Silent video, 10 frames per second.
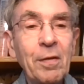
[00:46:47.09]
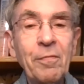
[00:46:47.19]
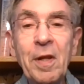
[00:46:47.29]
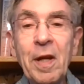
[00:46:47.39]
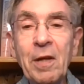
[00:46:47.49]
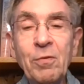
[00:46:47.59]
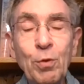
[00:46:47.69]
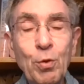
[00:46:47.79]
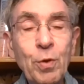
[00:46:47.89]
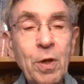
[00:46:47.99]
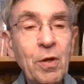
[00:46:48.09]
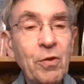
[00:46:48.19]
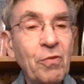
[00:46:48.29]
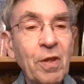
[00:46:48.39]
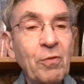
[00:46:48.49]
For the next 2
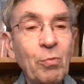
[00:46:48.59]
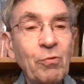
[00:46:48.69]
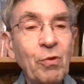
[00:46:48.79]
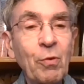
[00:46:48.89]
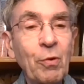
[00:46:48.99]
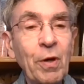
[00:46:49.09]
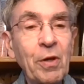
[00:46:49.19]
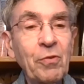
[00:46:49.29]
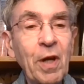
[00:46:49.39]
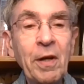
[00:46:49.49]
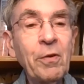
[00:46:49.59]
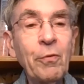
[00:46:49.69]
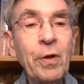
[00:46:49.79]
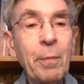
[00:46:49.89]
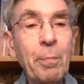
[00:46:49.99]
years, things were so crazy, I didn't
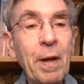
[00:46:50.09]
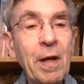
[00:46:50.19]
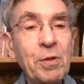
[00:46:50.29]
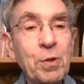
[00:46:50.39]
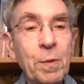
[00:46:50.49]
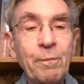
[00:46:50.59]
read a page.